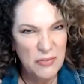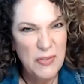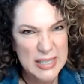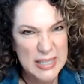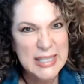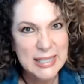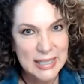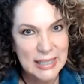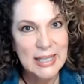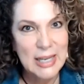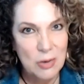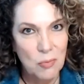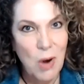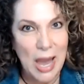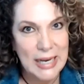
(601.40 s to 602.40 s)

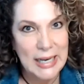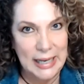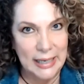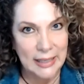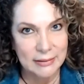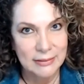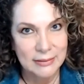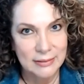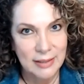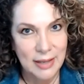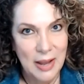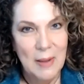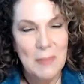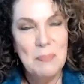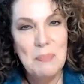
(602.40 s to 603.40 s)
physically writing
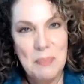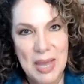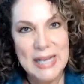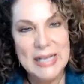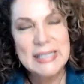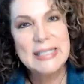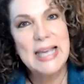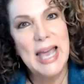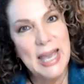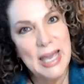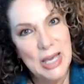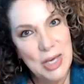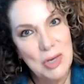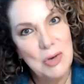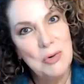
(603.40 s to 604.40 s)
makes
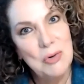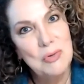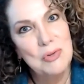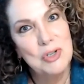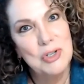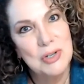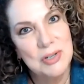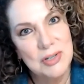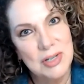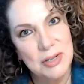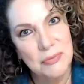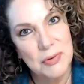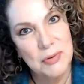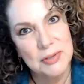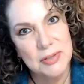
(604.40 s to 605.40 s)
a huge
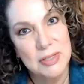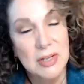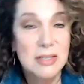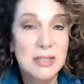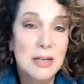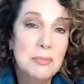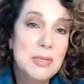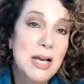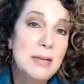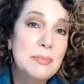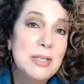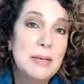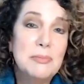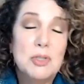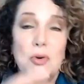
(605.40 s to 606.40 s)
difference. Sometimes
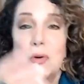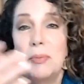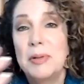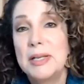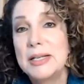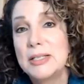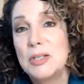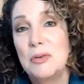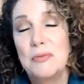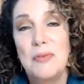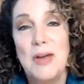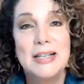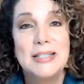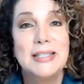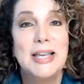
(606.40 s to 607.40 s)
I'm scribbling so
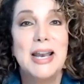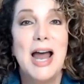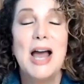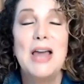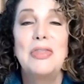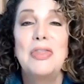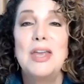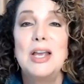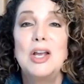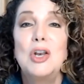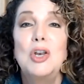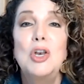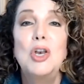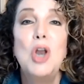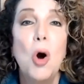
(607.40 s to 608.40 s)
fast that I think
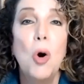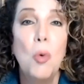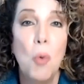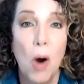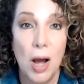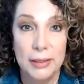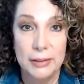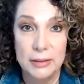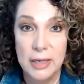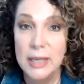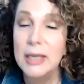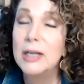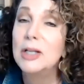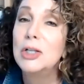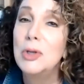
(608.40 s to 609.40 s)
no one,
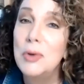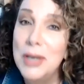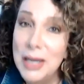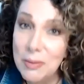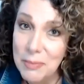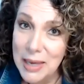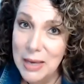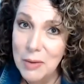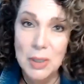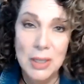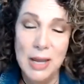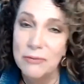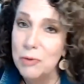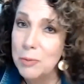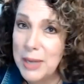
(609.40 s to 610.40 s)
including me, will
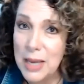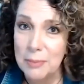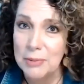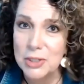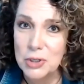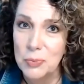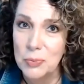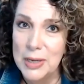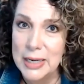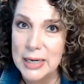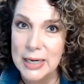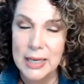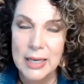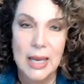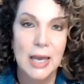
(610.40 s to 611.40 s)
ever be able to read
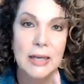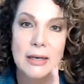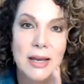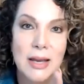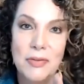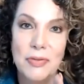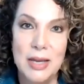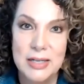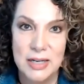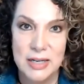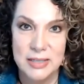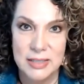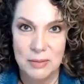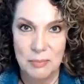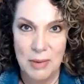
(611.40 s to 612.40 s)
it again. That
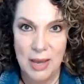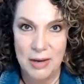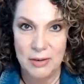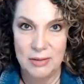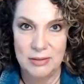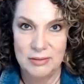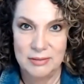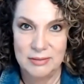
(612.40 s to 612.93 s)
doesn't matter.